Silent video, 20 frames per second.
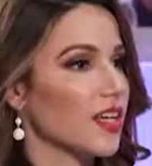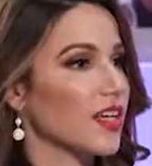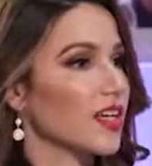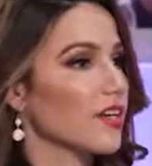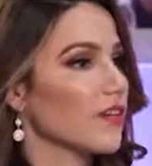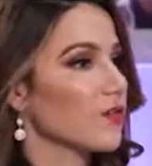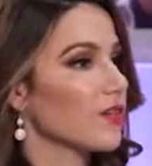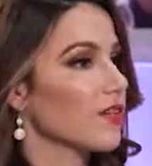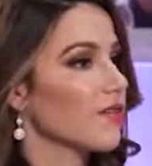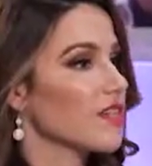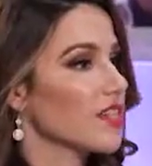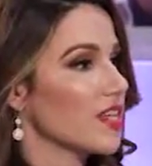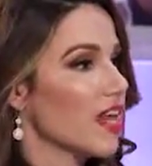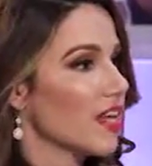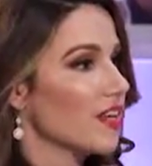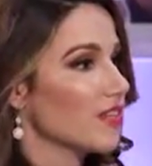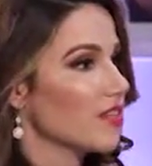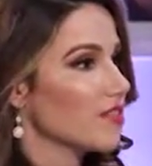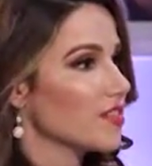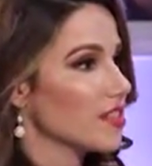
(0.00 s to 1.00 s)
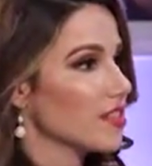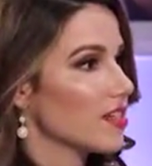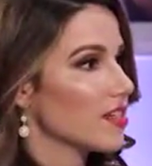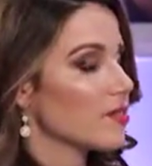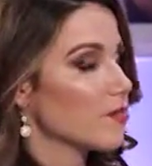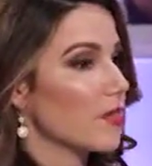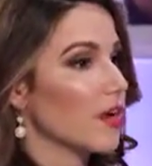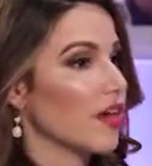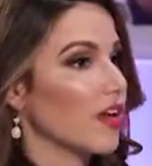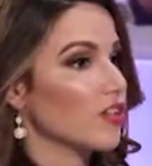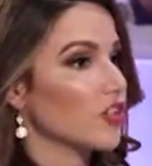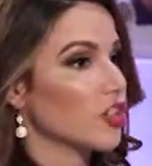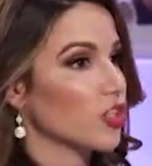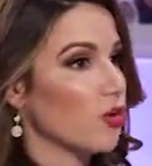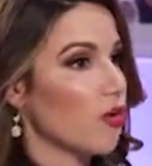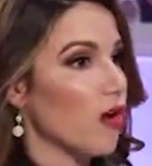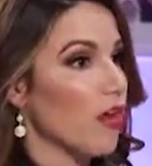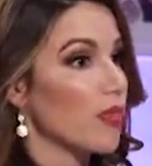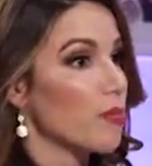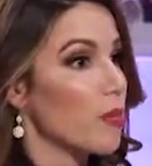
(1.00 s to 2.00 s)
Get rid of the negative stigma and
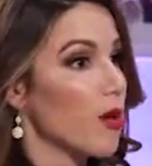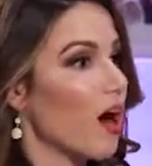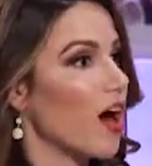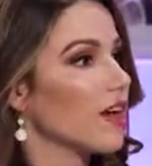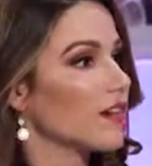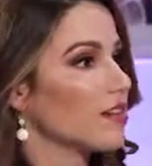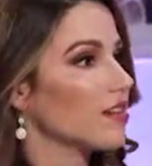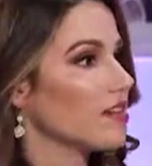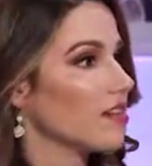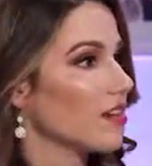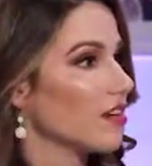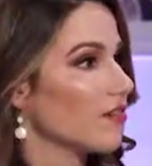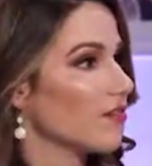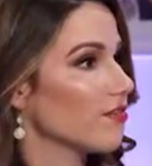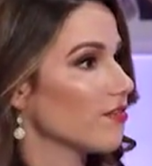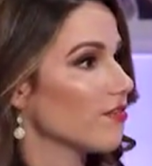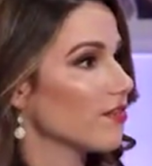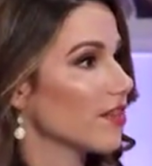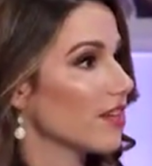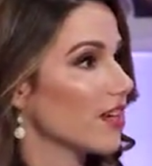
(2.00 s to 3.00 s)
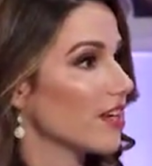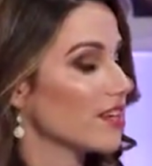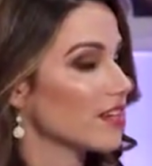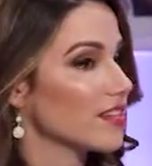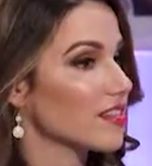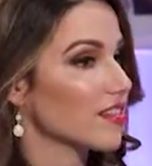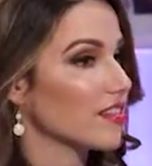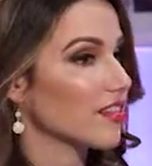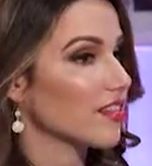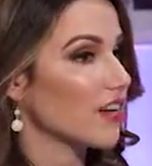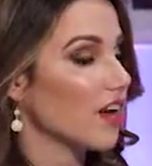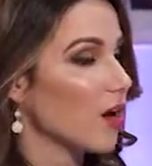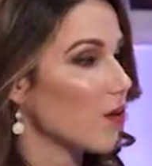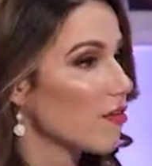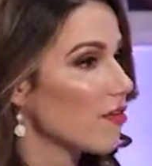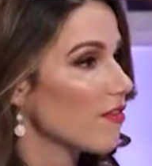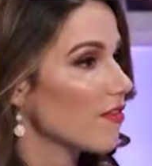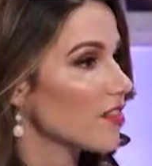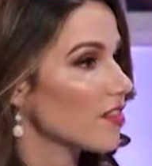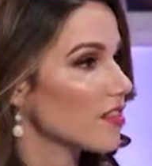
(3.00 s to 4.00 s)
show all the positive things that can
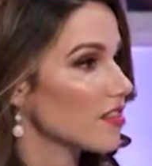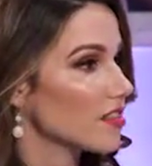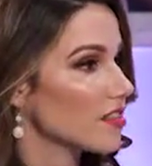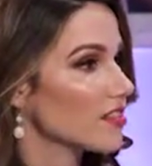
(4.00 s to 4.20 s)
come of this.